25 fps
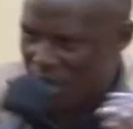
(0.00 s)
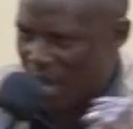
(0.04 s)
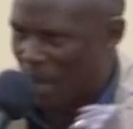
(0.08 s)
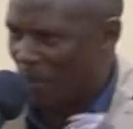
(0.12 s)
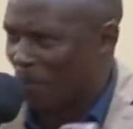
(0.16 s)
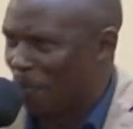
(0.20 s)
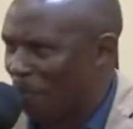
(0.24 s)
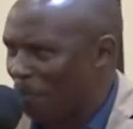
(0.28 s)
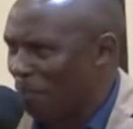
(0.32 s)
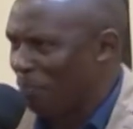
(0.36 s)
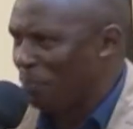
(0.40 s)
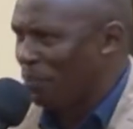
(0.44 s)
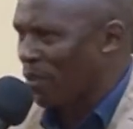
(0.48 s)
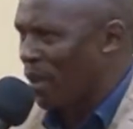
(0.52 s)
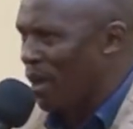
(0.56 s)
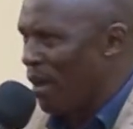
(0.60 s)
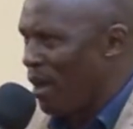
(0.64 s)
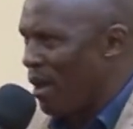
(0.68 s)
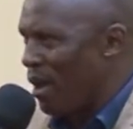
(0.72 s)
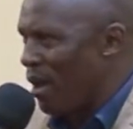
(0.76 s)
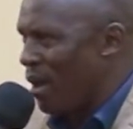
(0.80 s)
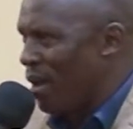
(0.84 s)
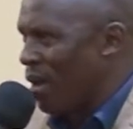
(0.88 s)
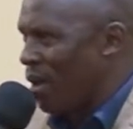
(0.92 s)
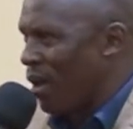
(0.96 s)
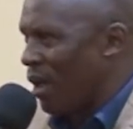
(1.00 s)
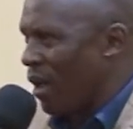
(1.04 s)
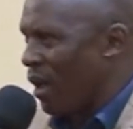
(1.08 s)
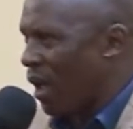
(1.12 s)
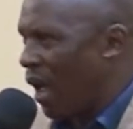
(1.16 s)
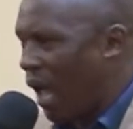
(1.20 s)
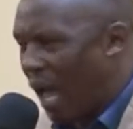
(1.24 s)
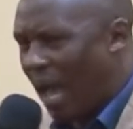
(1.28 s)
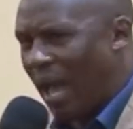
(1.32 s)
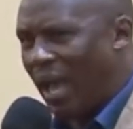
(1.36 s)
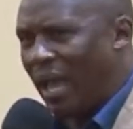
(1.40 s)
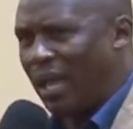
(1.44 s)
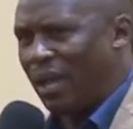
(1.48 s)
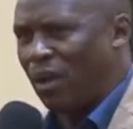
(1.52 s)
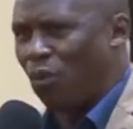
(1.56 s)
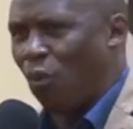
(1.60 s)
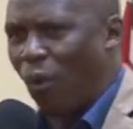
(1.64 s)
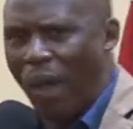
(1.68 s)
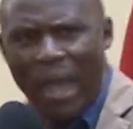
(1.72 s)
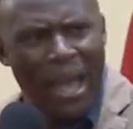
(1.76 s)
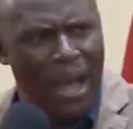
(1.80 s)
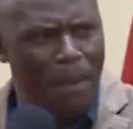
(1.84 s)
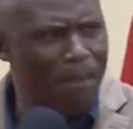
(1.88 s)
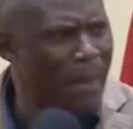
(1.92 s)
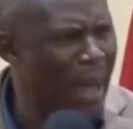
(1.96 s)
them. Hey,
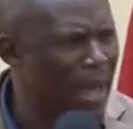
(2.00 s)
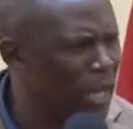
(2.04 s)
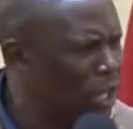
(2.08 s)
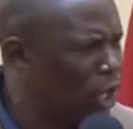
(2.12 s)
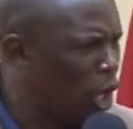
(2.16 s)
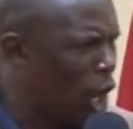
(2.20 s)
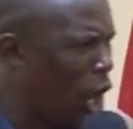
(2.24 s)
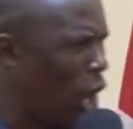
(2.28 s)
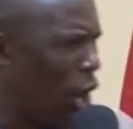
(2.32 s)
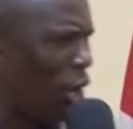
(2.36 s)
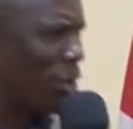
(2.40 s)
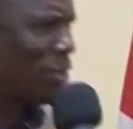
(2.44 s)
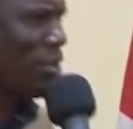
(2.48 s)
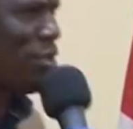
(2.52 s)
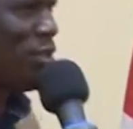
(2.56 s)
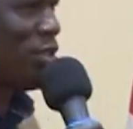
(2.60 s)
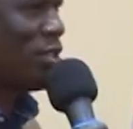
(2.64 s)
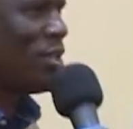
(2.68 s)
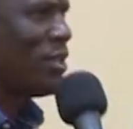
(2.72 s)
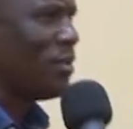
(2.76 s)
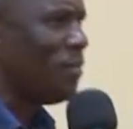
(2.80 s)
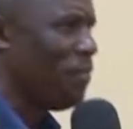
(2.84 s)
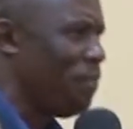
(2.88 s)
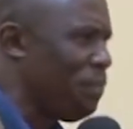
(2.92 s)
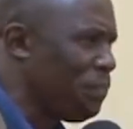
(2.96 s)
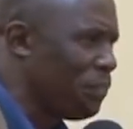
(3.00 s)
where are my gods?